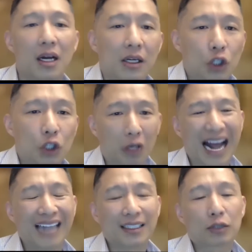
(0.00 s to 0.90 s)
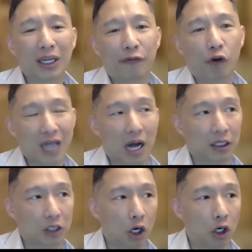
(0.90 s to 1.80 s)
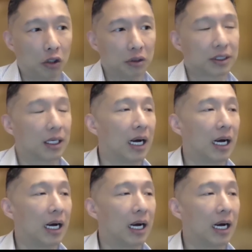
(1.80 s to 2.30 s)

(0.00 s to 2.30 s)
So at a $24 gold